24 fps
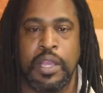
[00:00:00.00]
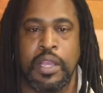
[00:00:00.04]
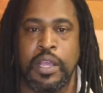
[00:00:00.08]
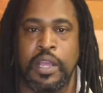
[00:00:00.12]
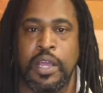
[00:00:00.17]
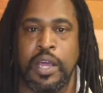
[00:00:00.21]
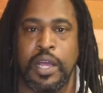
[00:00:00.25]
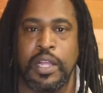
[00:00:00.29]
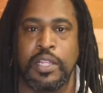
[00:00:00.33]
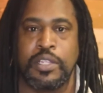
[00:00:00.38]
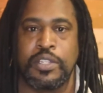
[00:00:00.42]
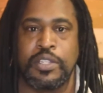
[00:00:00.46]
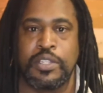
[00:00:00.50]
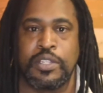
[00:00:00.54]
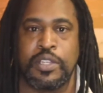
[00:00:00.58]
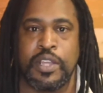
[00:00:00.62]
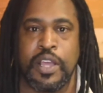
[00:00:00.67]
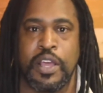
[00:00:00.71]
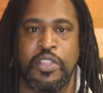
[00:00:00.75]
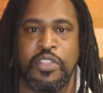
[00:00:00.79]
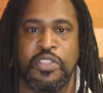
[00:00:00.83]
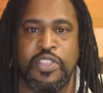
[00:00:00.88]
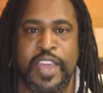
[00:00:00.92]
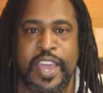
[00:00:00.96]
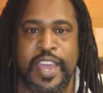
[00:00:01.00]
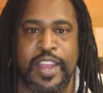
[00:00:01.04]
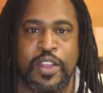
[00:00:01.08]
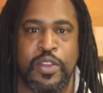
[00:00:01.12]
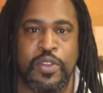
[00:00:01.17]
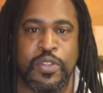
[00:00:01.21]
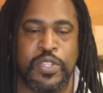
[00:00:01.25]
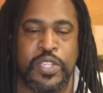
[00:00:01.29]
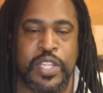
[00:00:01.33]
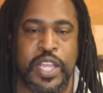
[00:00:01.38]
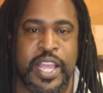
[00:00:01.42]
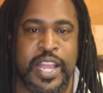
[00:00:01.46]
cuts
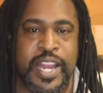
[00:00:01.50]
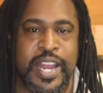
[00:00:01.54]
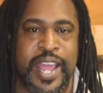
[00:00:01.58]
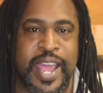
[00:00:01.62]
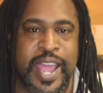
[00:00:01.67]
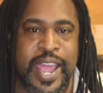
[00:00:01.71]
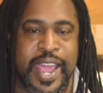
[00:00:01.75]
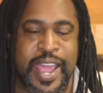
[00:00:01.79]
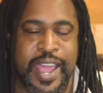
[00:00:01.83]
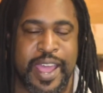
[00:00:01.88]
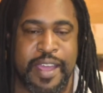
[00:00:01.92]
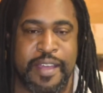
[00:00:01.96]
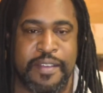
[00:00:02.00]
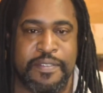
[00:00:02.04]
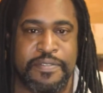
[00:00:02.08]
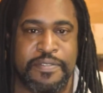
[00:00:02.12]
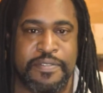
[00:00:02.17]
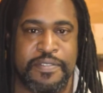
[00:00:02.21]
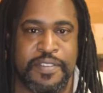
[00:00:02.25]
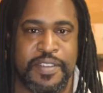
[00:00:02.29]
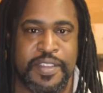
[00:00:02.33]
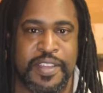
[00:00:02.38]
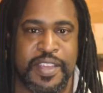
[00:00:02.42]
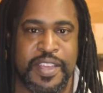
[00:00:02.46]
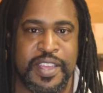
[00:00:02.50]
Thanos in half,